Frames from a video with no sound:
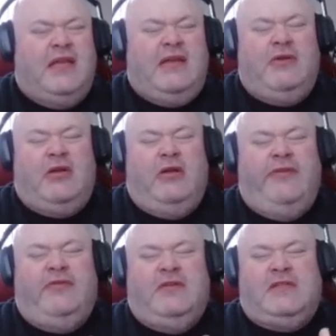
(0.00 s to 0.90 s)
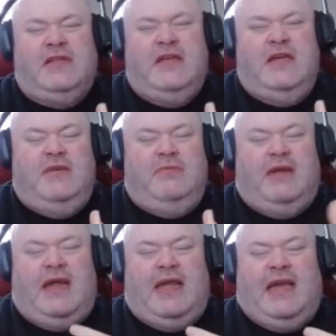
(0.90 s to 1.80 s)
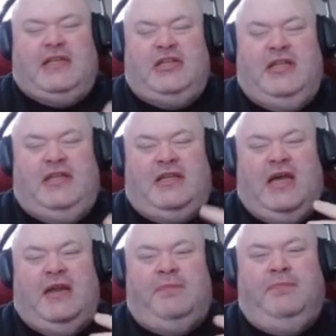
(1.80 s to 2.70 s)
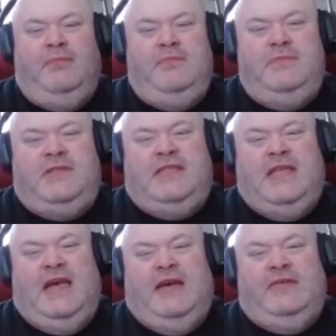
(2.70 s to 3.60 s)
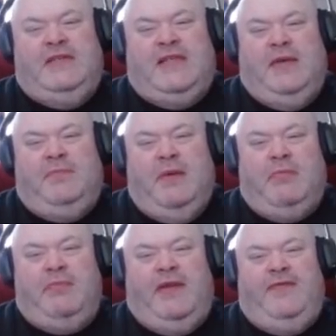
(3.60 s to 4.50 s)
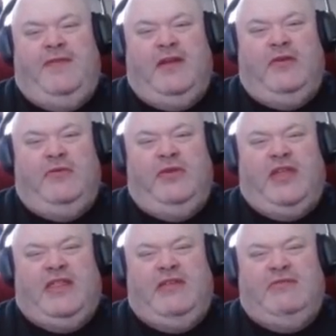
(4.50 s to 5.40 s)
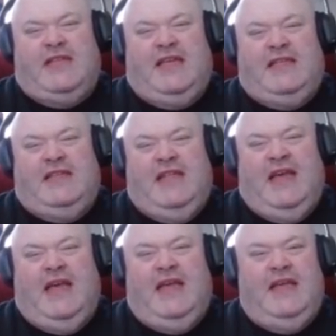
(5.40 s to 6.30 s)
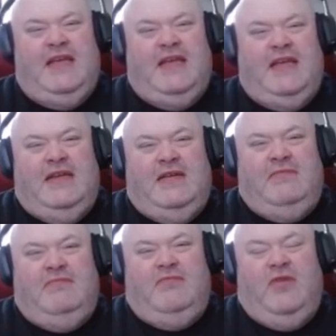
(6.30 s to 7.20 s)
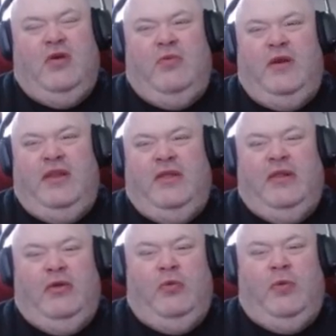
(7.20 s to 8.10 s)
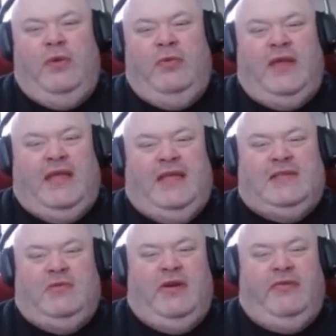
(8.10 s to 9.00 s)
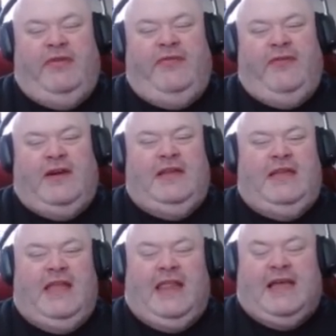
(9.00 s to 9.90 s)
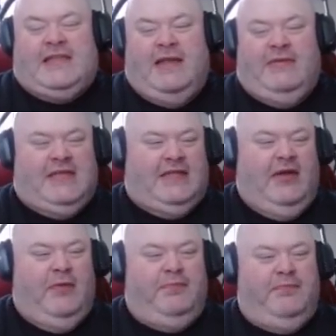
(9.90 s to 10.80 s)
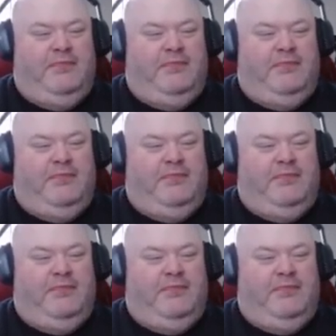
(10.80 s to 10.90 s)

I can't recall if it was, but I actually got a, uh, it was a Bumblebee figure with, I think it was like, uh, one of the little wit wikis or whatever their fucking last name is, a little